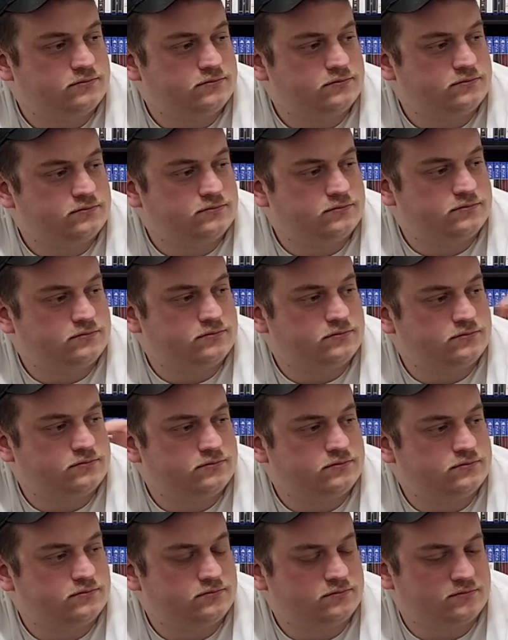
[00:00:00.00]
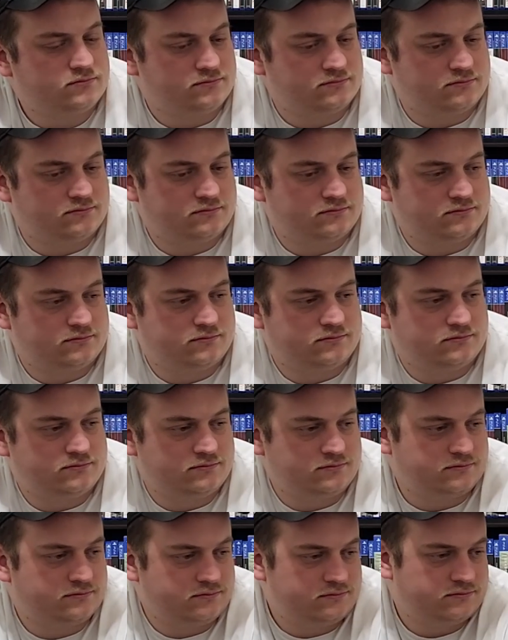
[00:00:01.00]

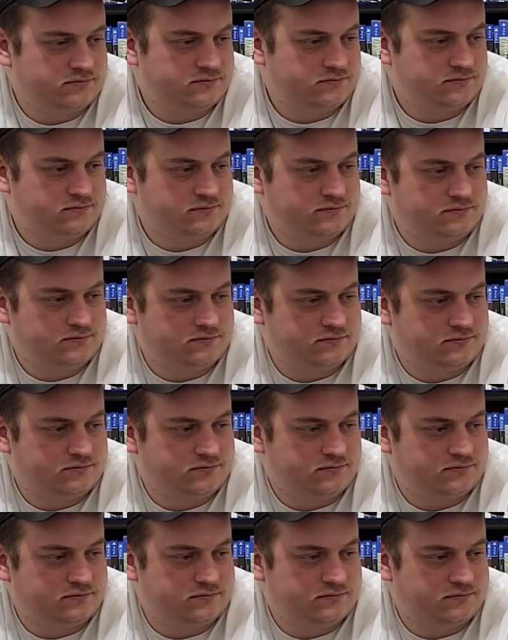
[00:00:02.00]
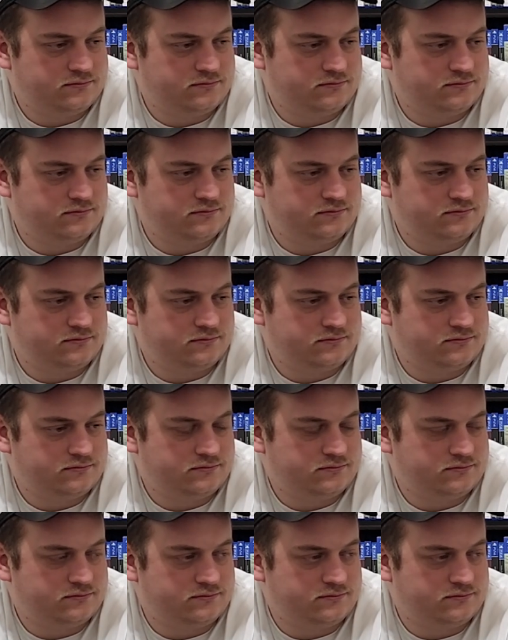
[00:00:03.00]
The person shown says nothing.